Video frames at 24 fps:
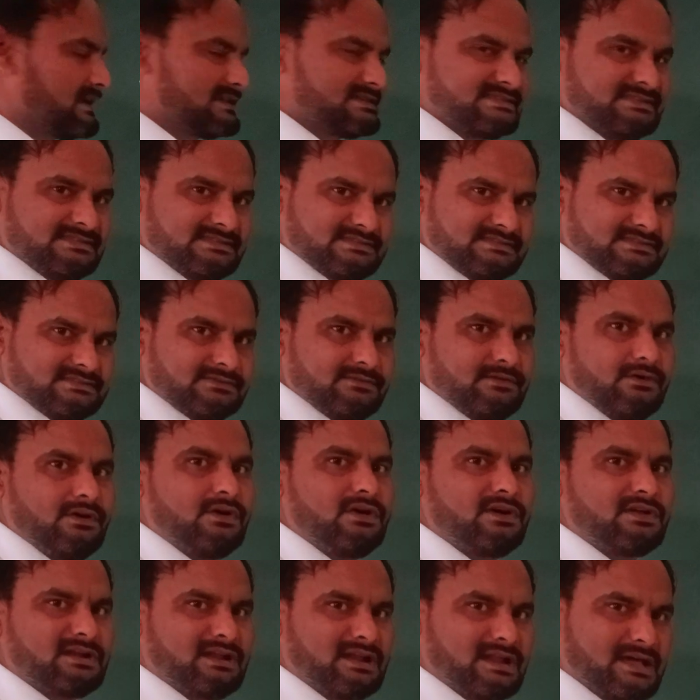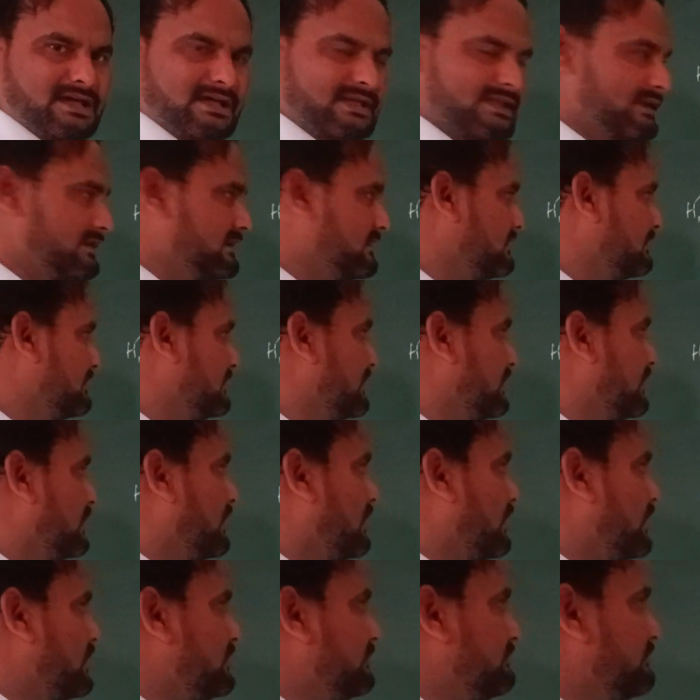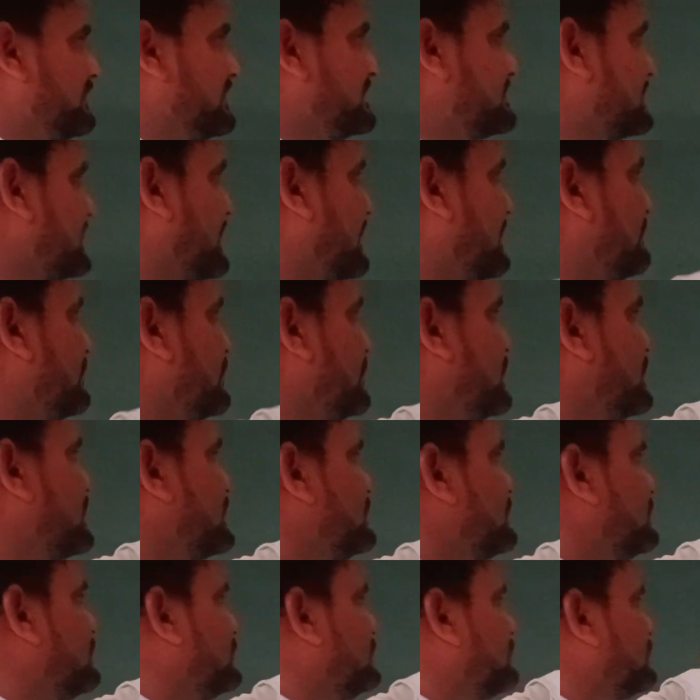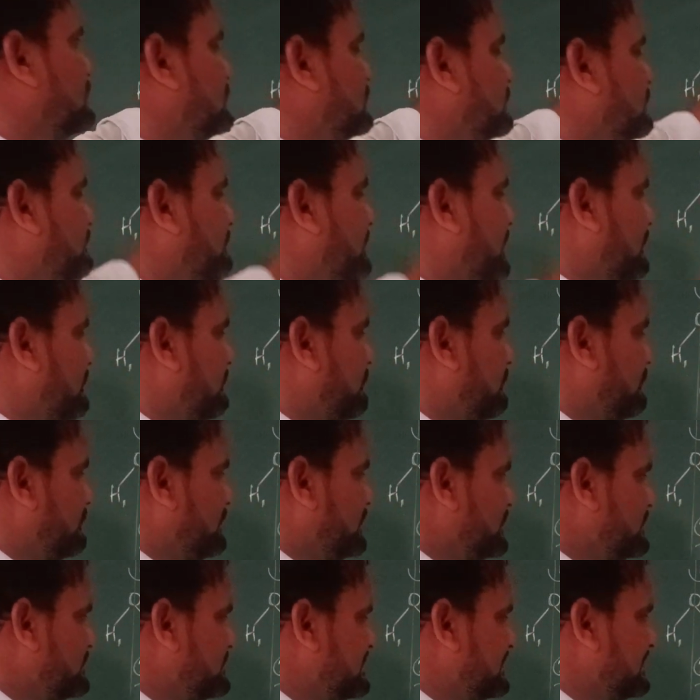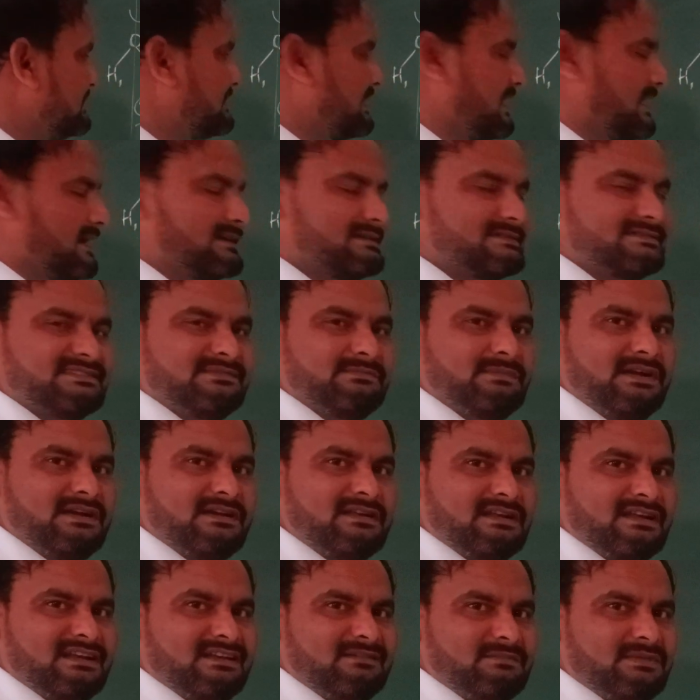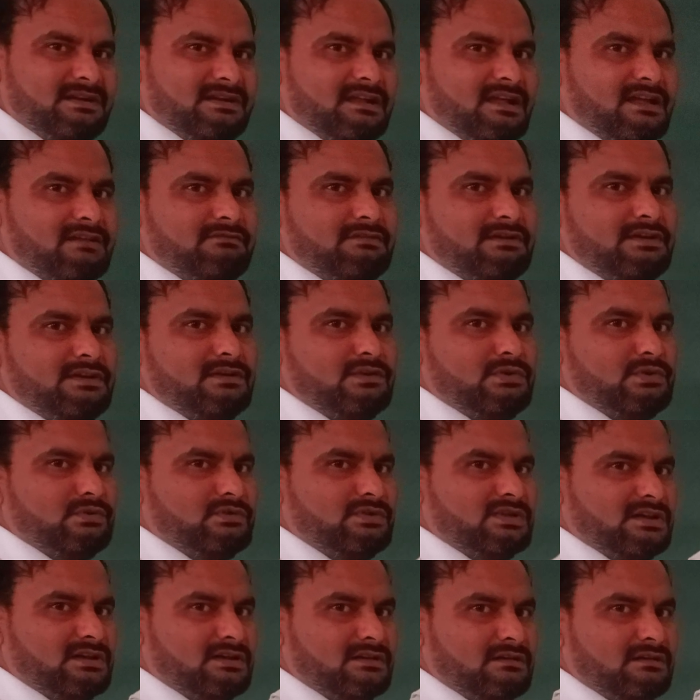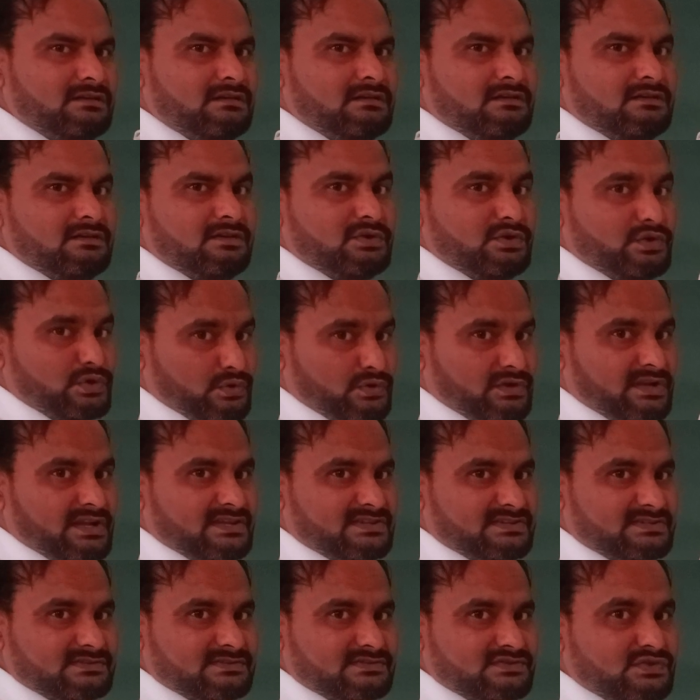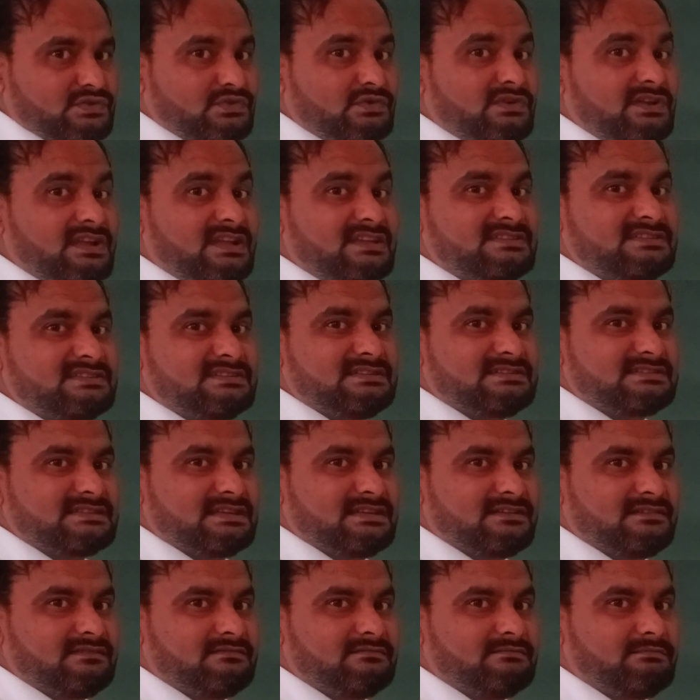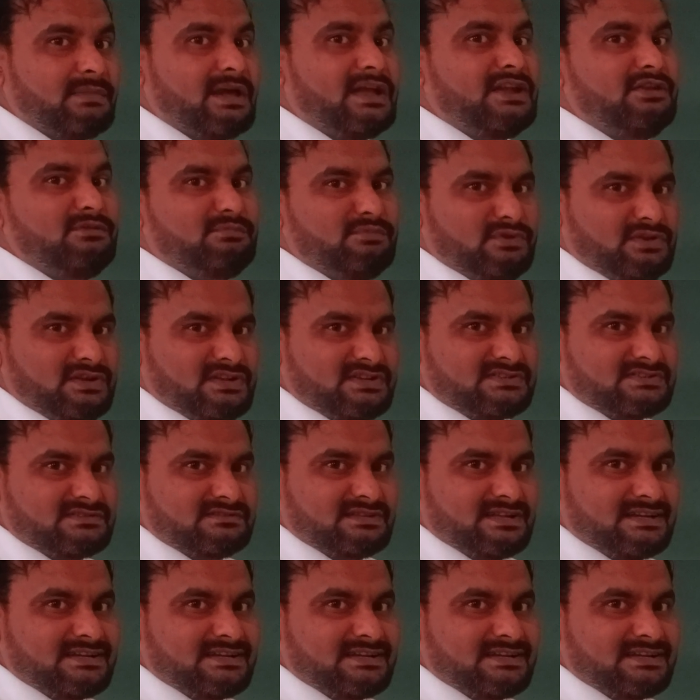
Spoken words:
axis or a line on which I am going to, using that symmetry element, I will do the rotation. So rotation is a manipulation,